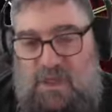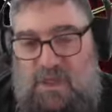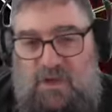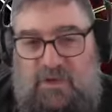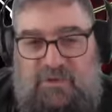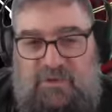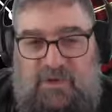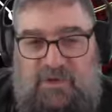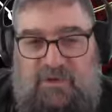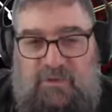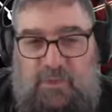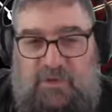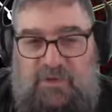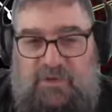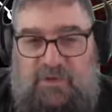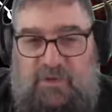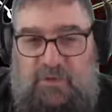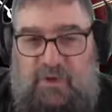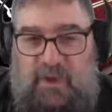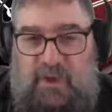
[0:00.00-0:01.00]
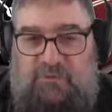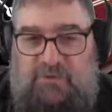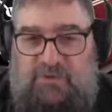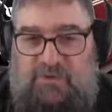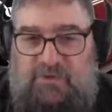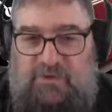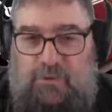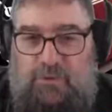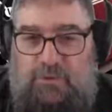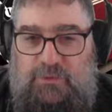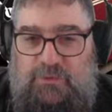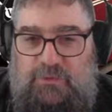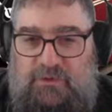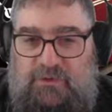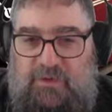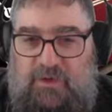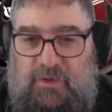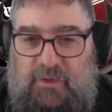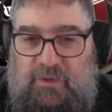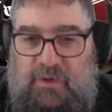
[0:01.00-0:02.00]
because these ones don't have the
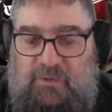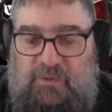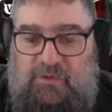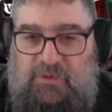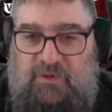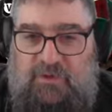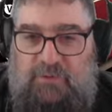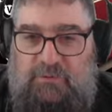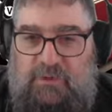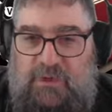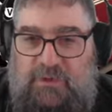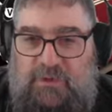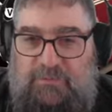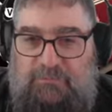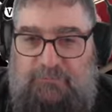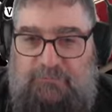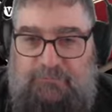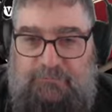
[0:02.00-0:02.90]
stones, they don't have a generator.